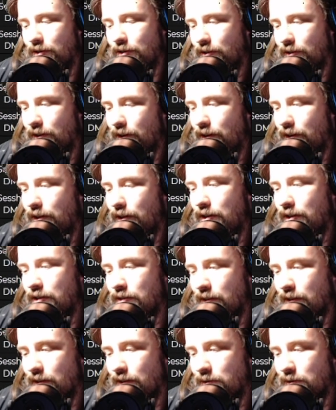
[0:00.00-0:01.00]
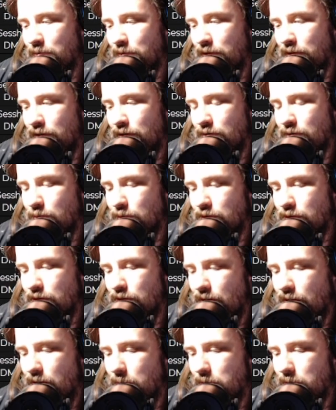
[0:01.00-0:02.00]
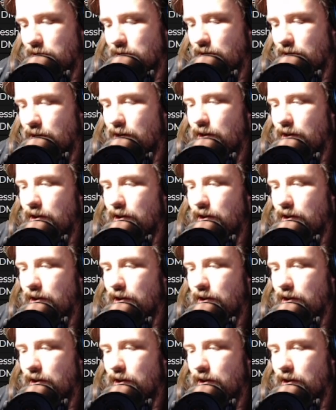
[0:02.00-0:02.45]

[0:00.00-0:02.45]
Her E is actually a really good source of damage.